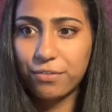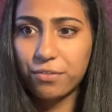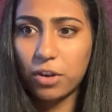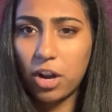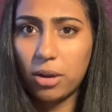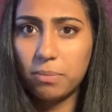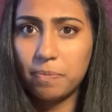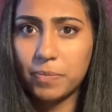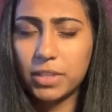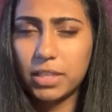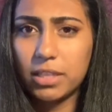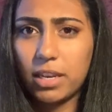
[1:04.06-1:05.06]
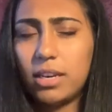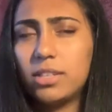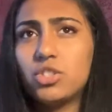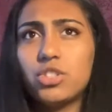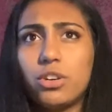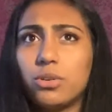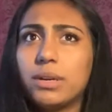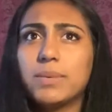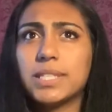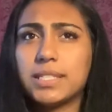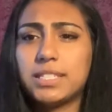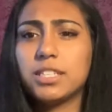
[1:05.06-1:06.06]
from
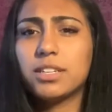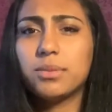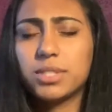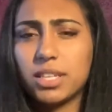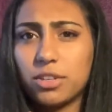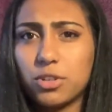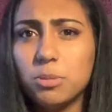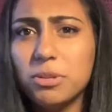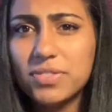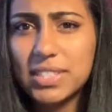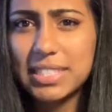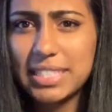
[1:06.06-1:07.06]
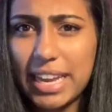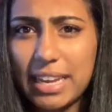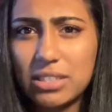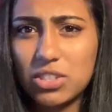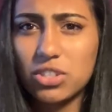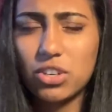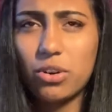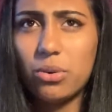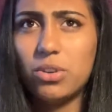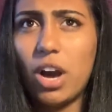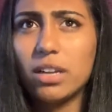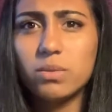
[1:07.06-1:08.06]
it was a group of states,
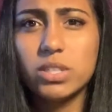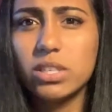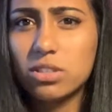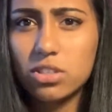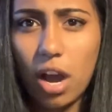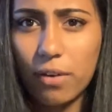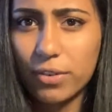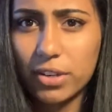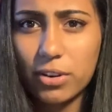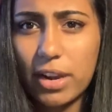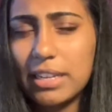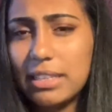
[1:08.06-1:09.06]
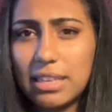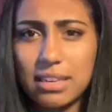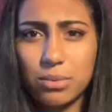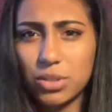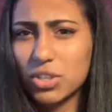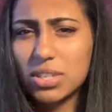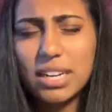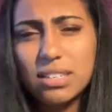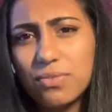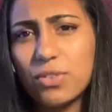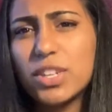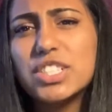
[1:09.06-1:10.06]
not really sovereign or anything. They were just kind
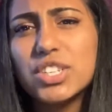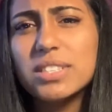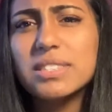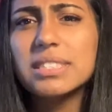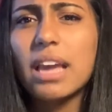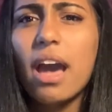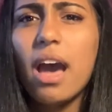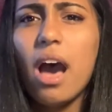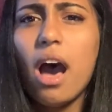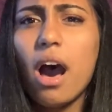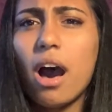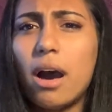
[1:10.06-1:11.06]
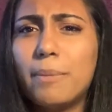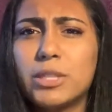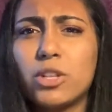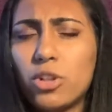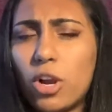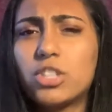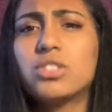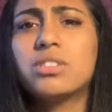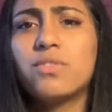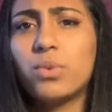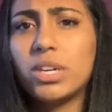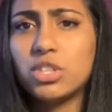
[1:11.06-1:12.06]
of regions, and the largest
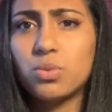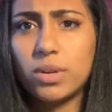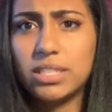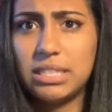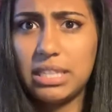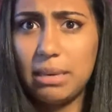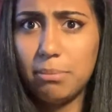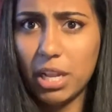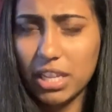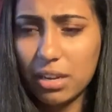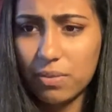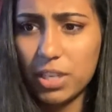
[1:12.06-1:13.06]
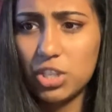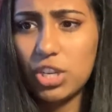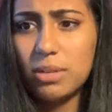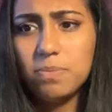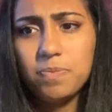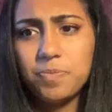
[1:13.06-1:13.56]
of which was the Malay region.